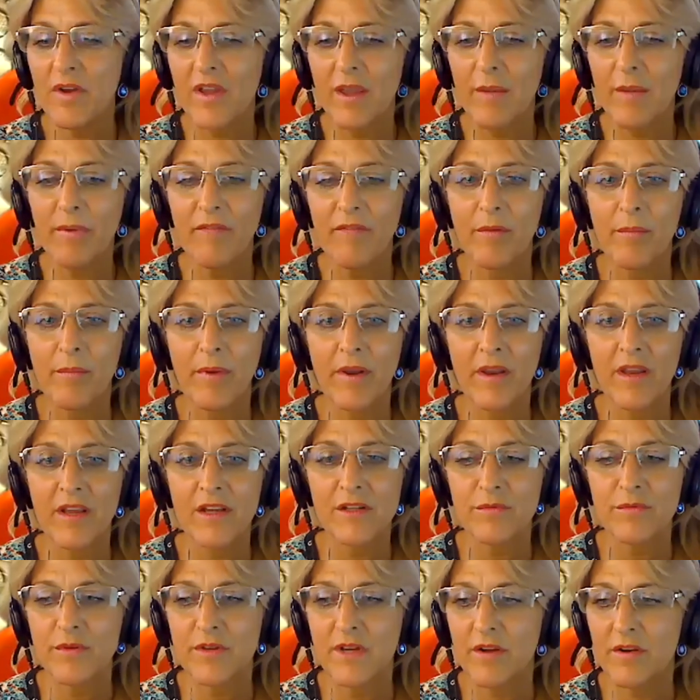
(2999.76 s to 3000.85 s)
keep everybody
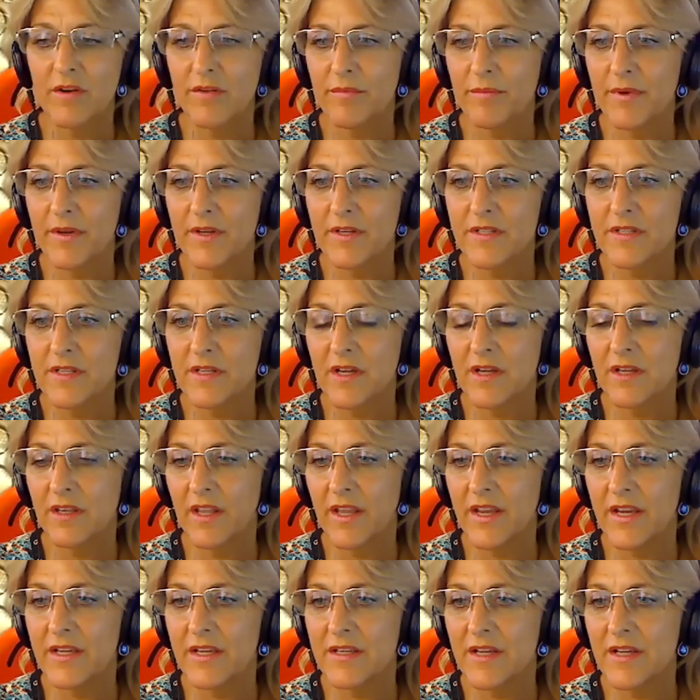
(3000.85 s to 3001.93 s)
because we know everybody's on
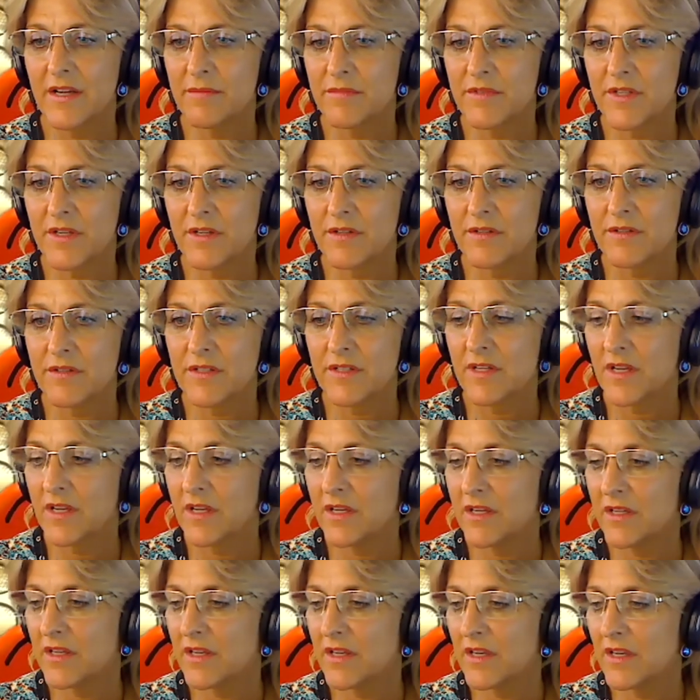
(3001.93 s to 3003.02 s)
late time zones
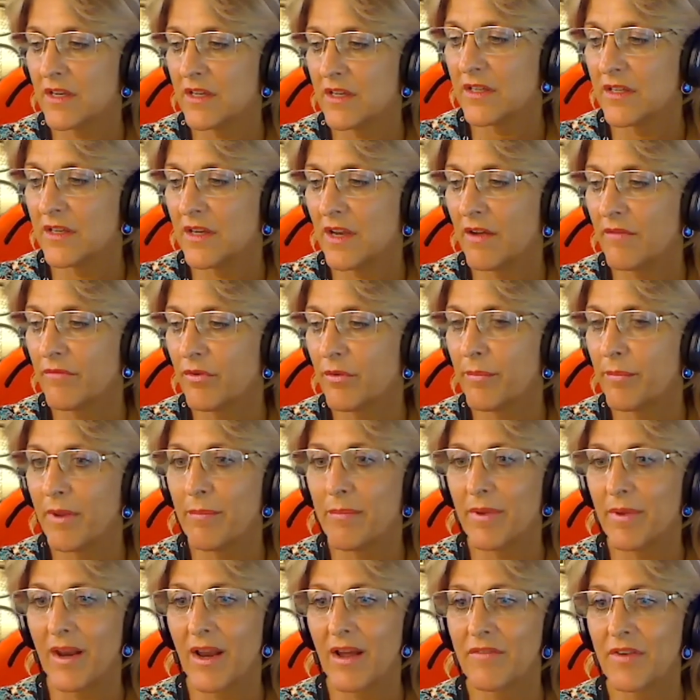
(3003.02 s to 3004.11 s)
and uh, not for me,
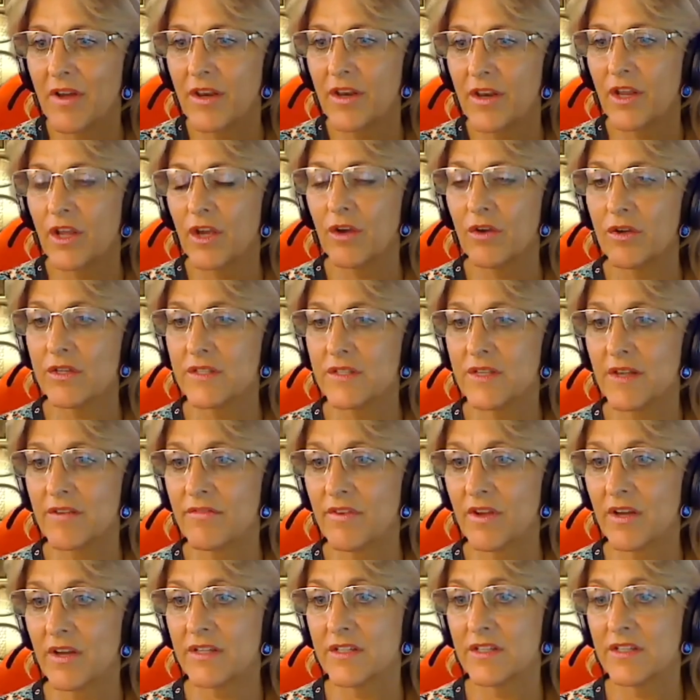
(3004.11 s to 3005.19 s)
but I've got to go because I've
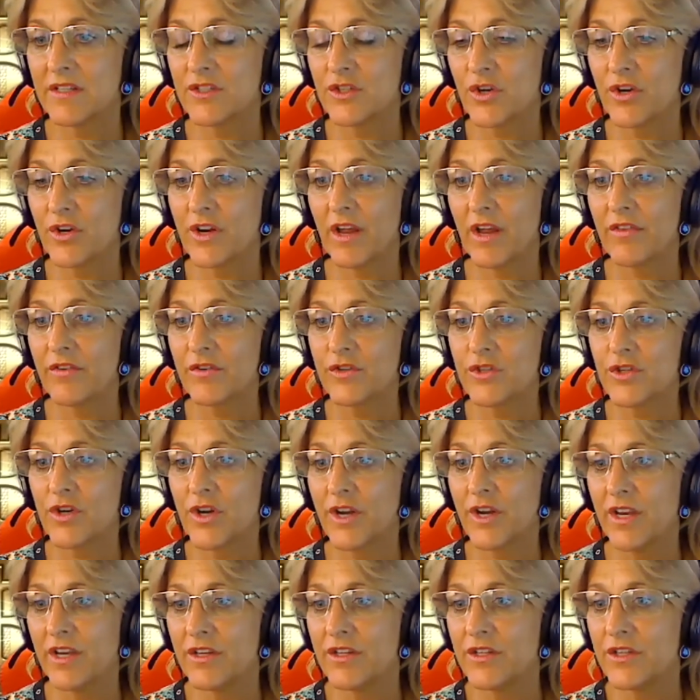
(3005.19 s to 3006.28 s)
got tra- other
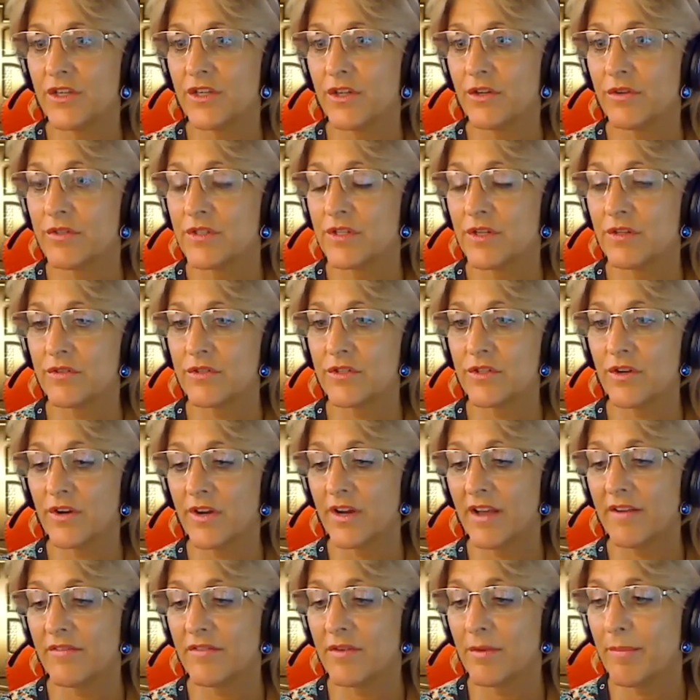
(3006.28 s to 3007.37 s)
training to do. So sorry I
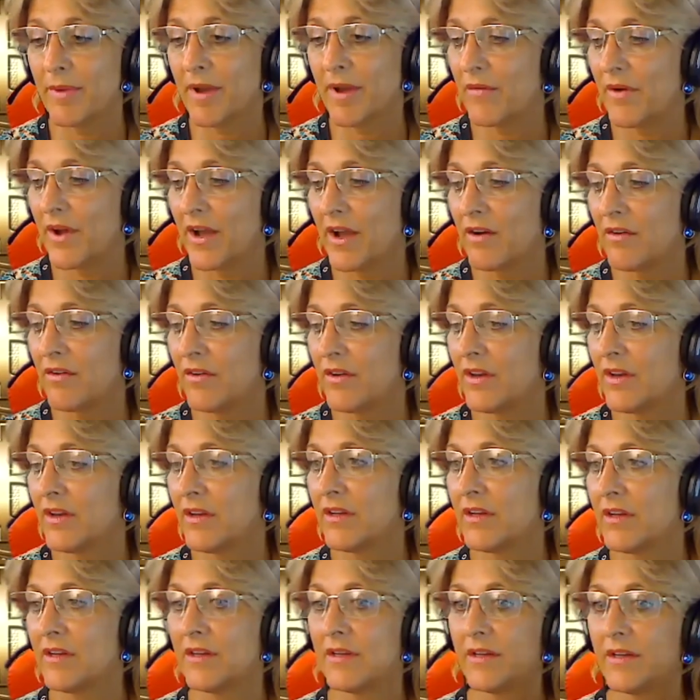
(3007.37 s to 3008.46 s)
have to bow out.
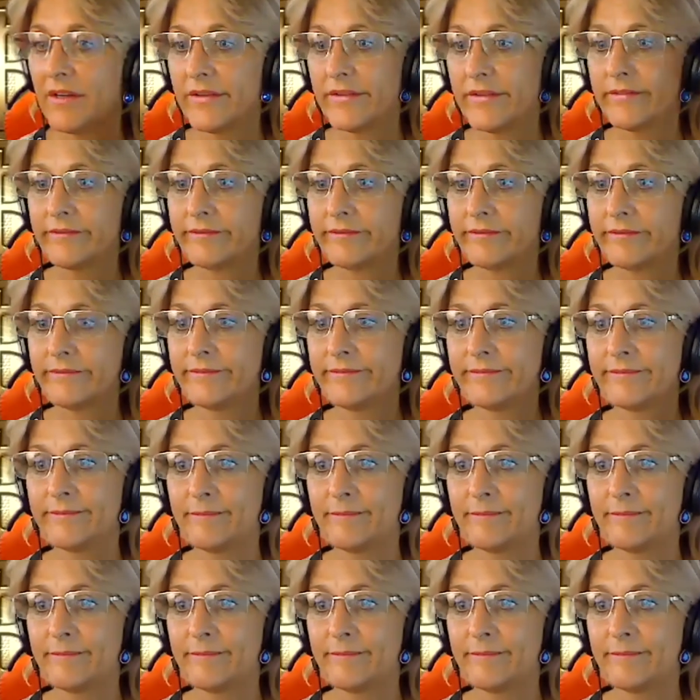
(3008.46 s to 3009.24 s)
All right.